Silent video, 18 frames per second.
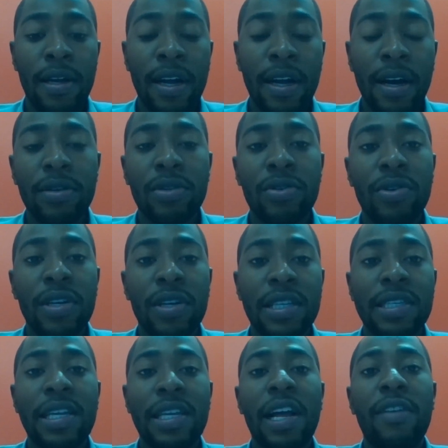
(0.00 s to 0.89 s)
the
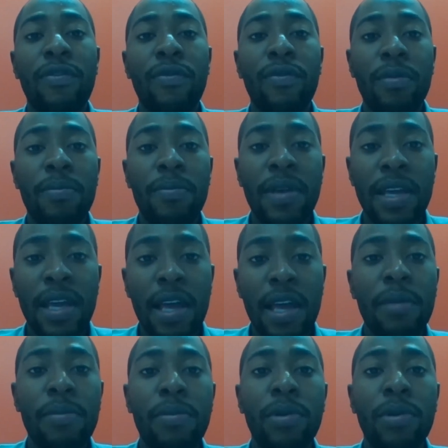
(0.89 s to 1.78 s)
country itself will
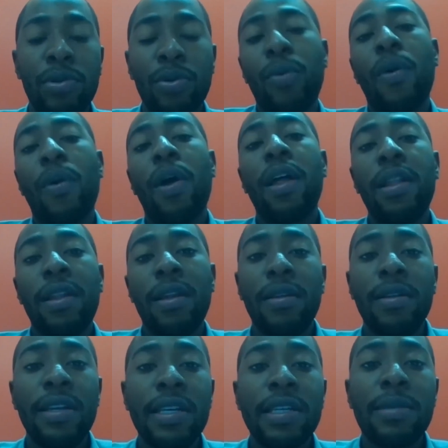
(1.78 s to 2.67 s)
be able to
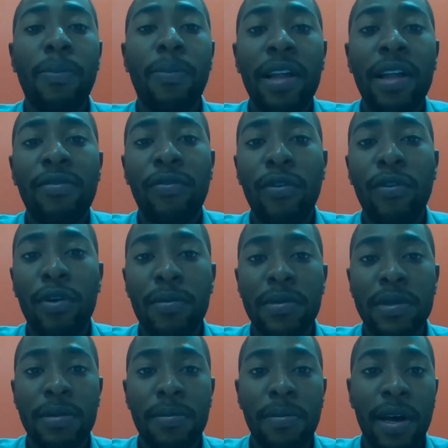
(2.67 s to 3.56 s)
run the, these
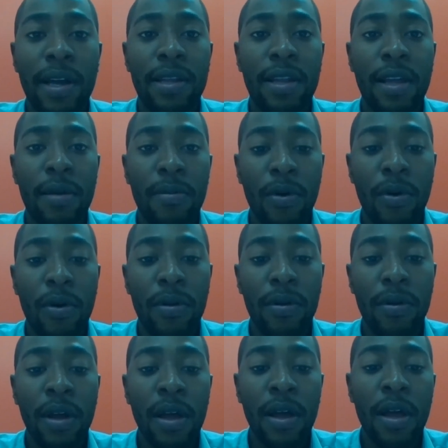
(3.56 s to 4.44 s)
platforms by
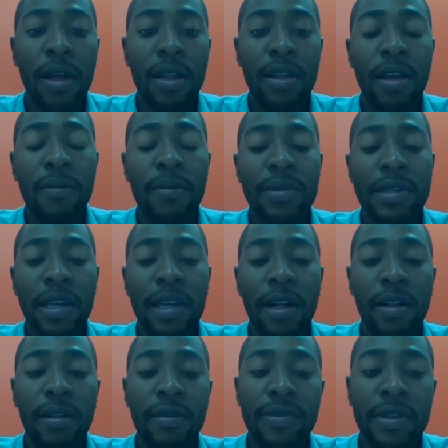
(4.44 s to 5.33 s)
them on
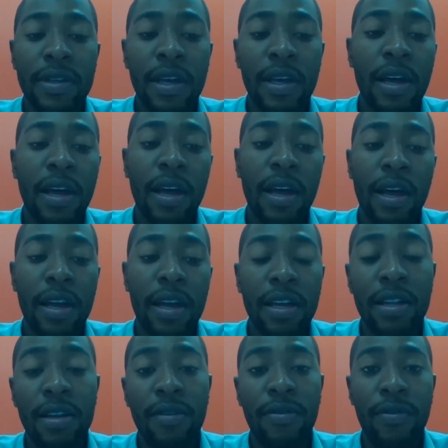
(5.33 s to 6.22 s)
themselves
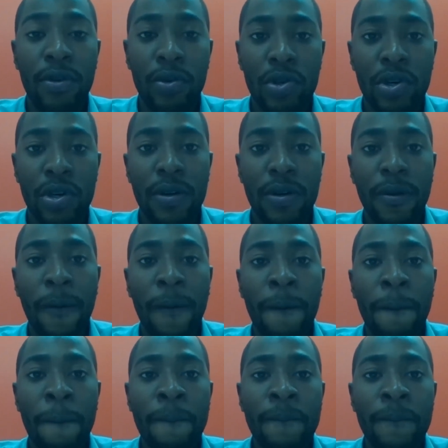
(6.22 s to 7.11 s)
uh, in the
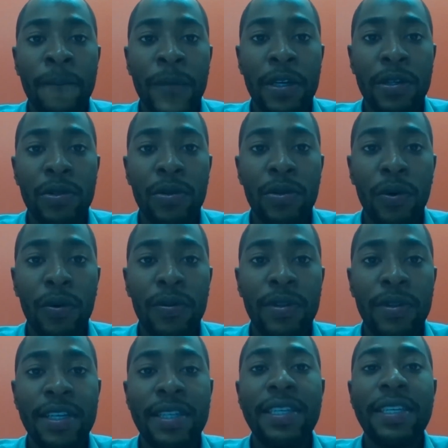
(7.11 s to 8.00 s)
future.
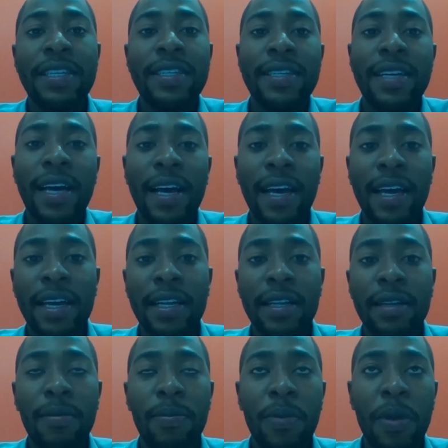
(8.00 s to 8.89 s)
So the
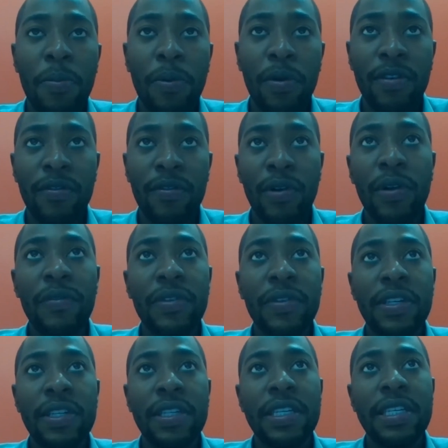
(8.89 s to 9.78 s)
design, the people
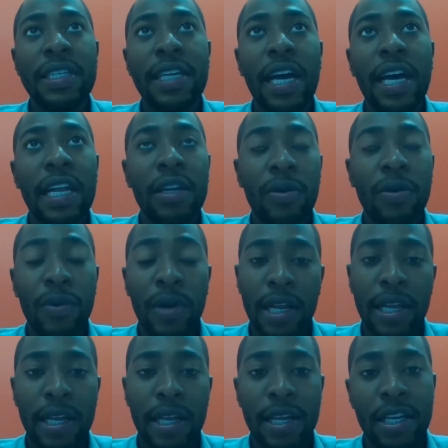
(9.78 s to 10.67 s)
involved in the
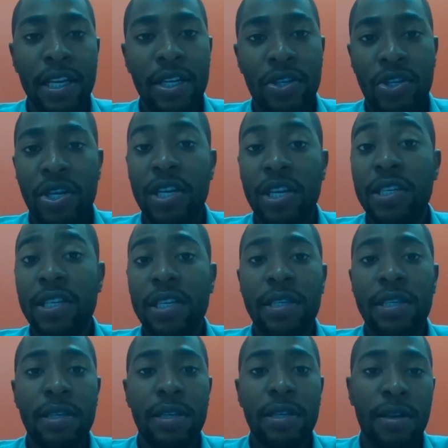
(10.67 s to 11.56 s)
design really
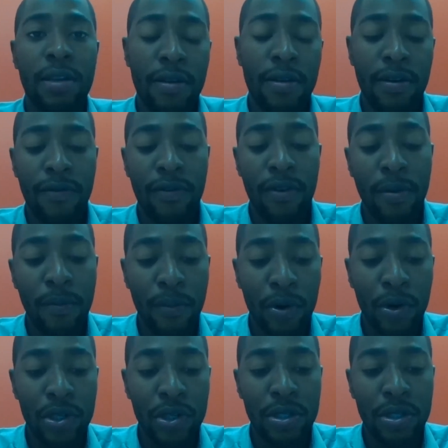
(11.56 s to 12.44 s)
changes
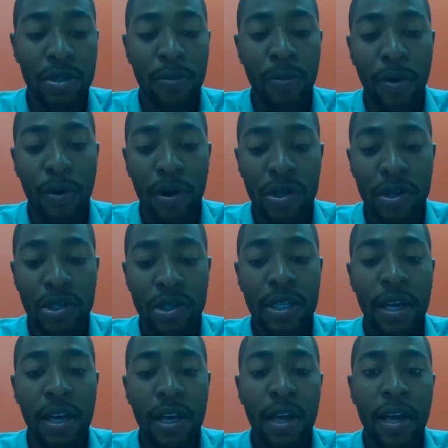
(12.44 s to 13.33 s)
uh, from project to
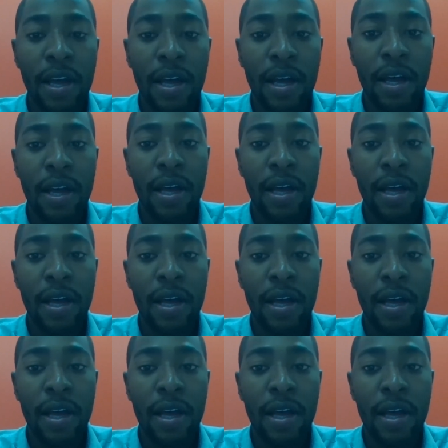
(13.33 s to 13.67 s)
project.